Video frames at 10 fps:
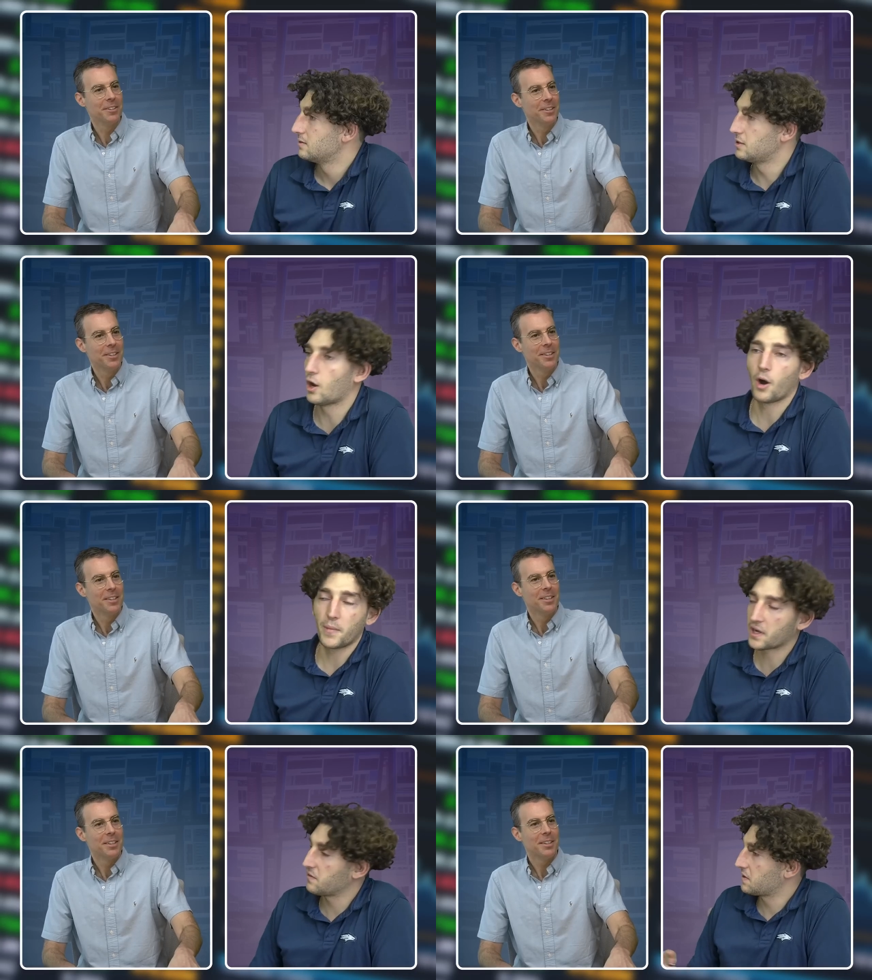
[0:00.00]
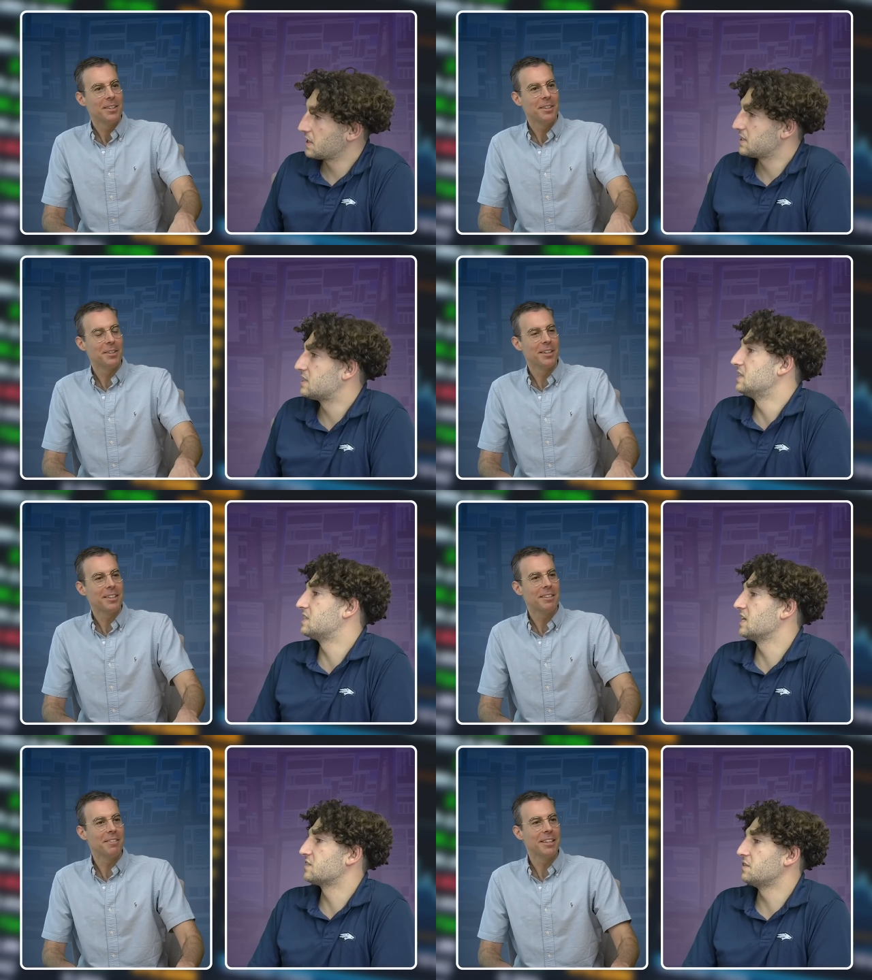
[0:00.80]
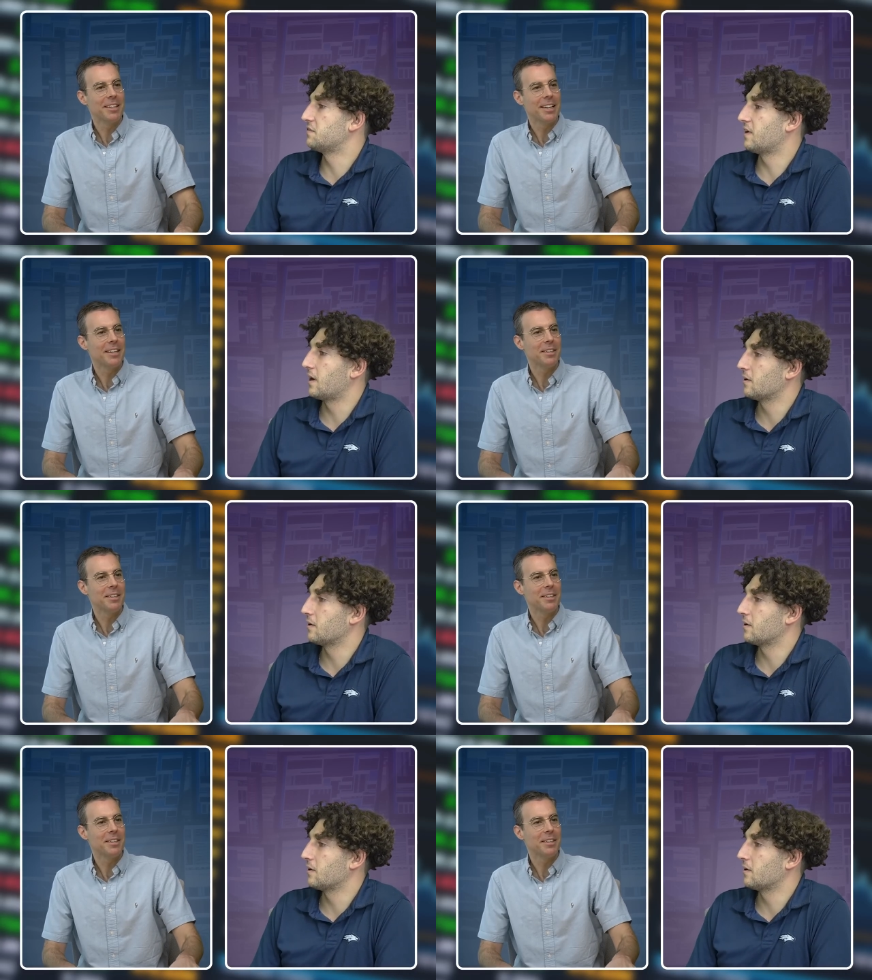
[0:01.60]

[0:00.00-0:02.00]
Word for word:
Speaker 1: no i'm not giving it you're not giving CSV it file.